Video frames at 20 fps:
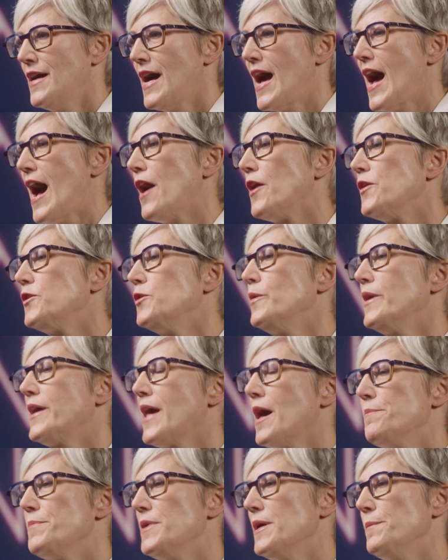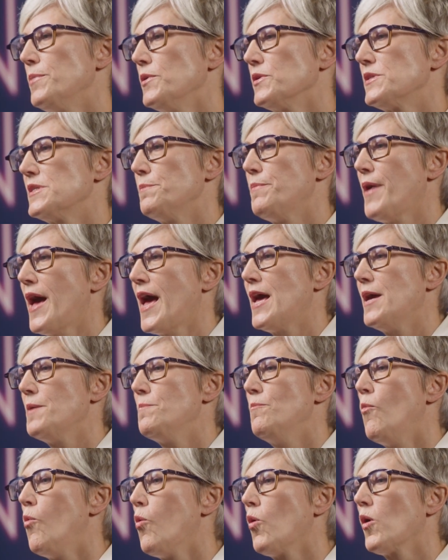How do we get people to pay
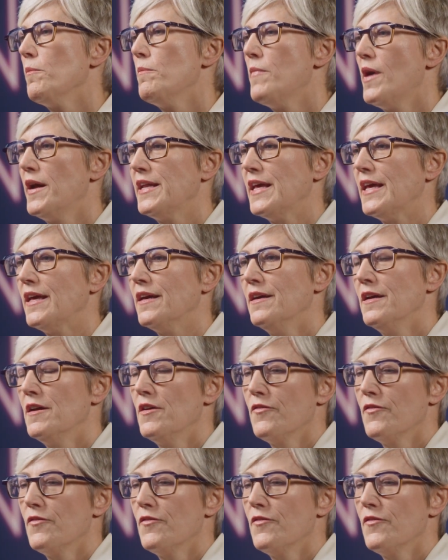more money